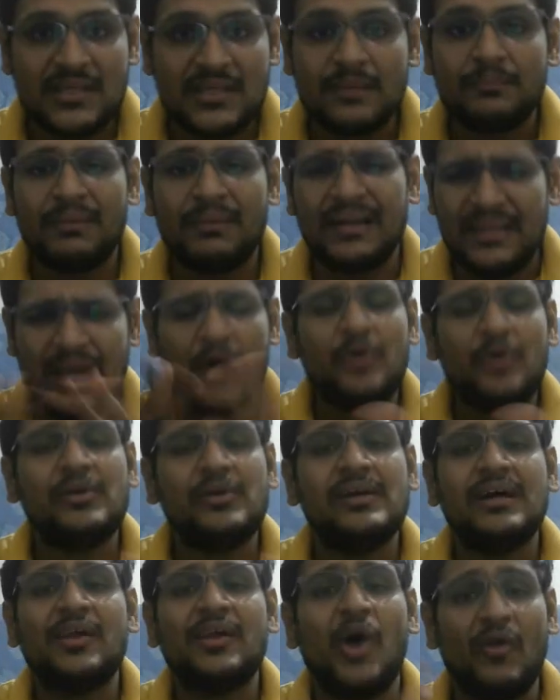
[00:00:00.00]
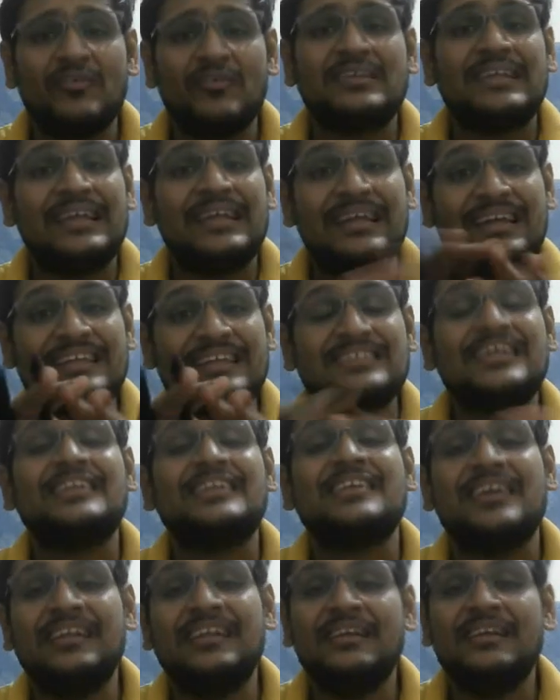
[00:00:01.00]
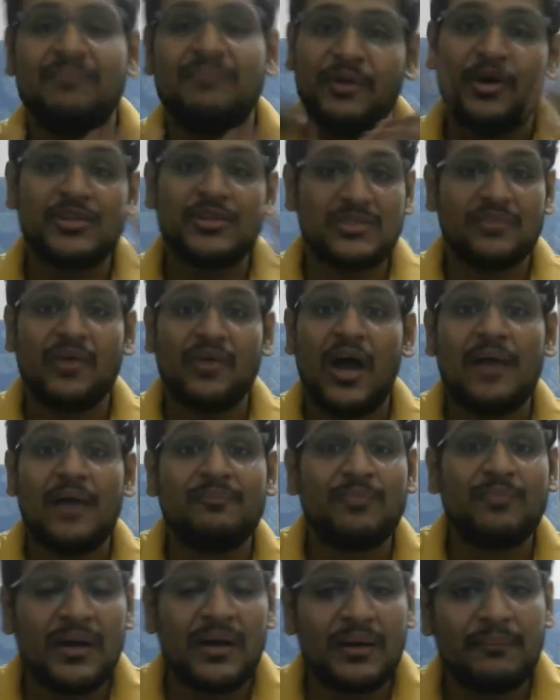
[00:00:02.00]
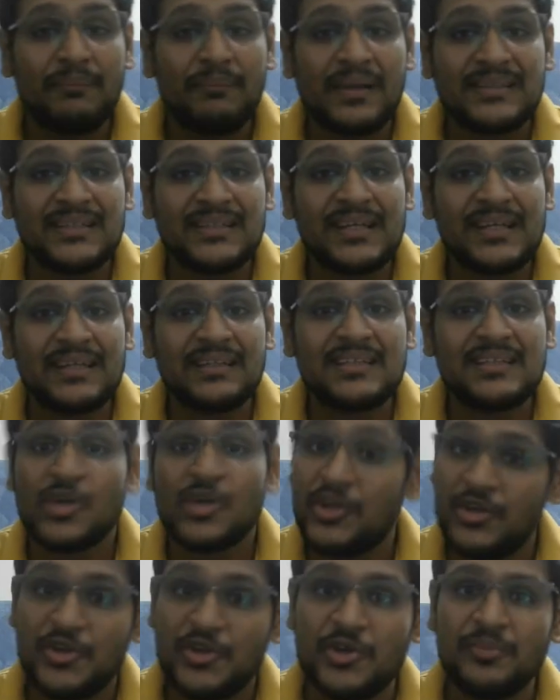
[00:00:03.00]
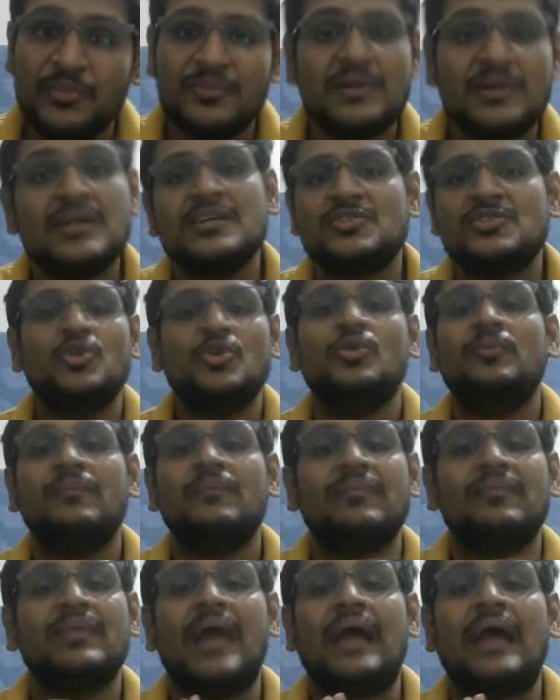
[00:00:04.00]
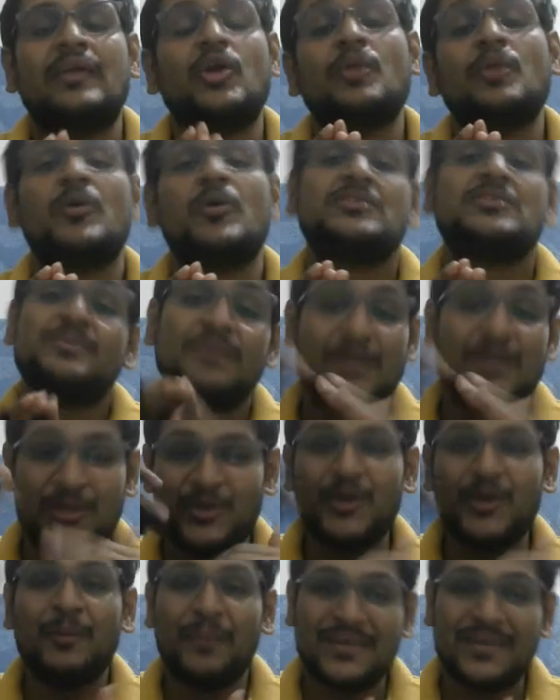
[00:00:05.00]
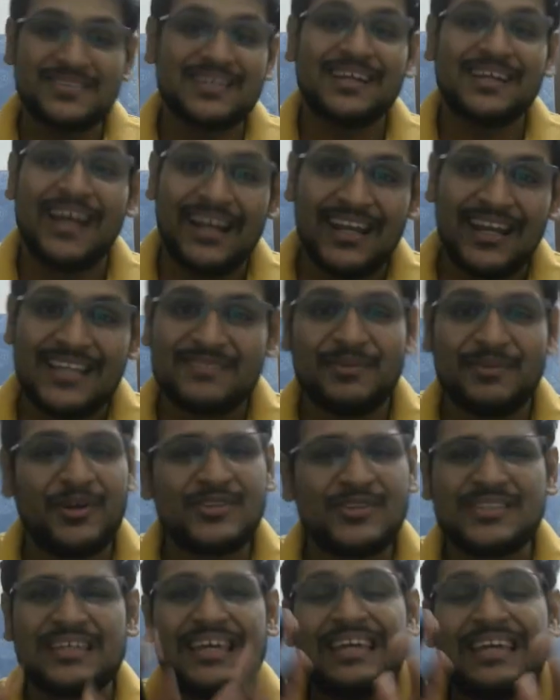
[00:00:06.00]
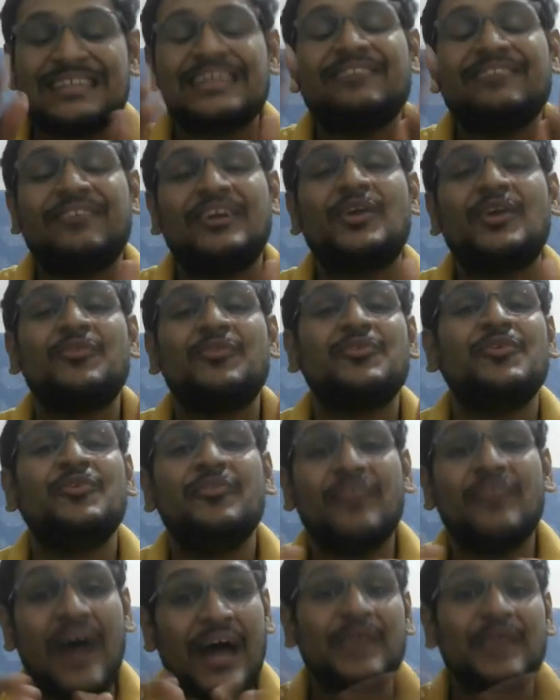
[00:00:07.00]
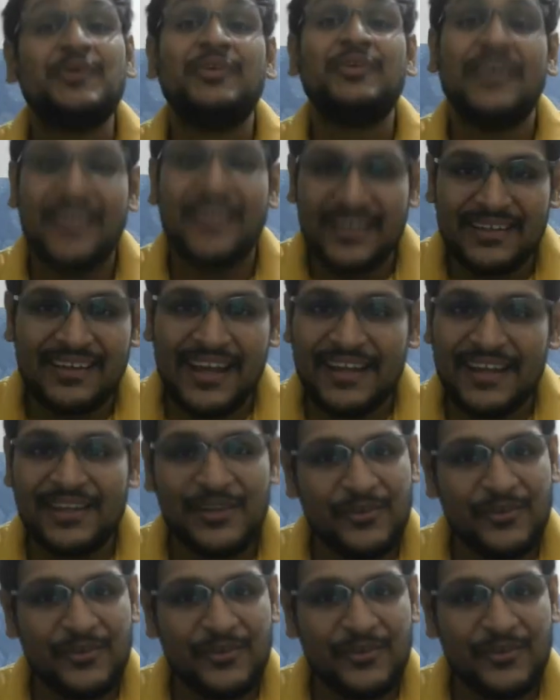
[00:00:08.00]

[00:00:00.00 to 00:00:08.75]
But now here obviously it is general, because I am presenting this on YouTube, so not possible to give you personal guidelines, because each and one of you are unique, right?